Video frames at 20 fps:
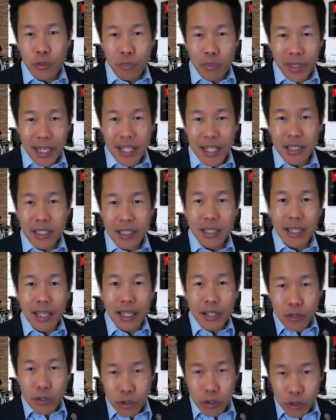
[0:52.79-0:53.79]
potentially
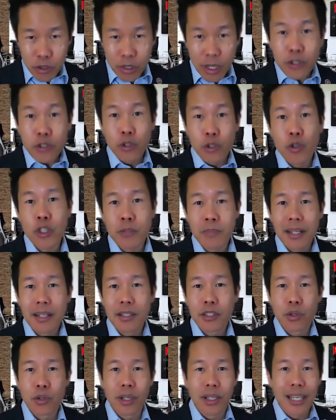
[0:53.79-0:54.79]
introduce me
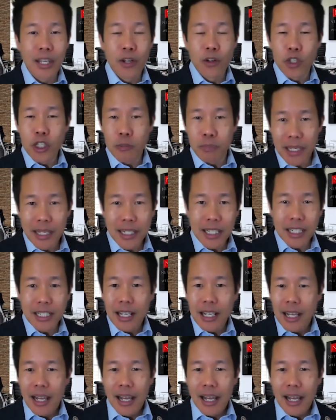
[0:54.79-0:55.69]
to a keynote speech,